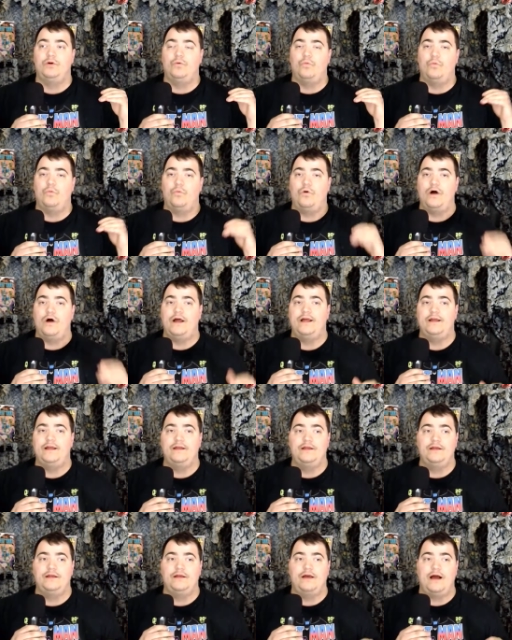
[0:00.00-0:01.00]
what
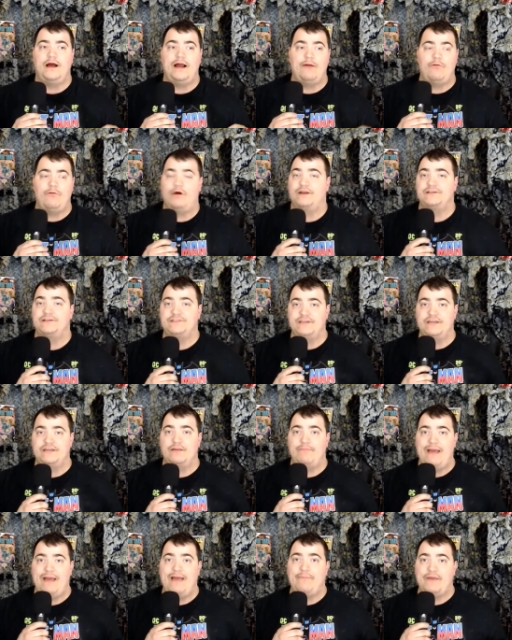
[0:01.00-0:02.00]
I want to see in a
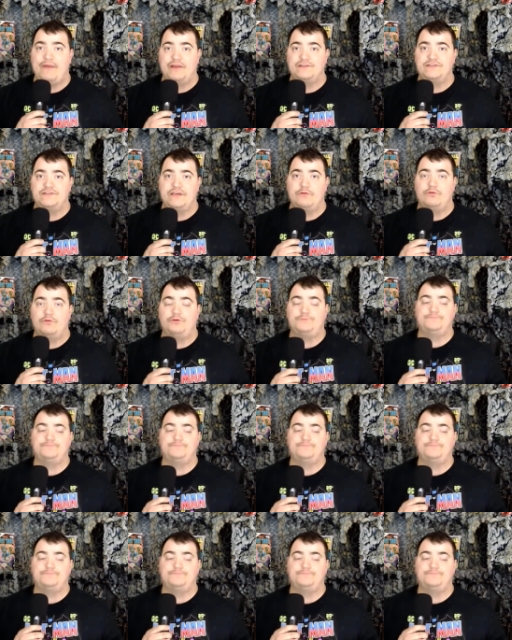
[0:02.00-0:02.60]
Batman sequel.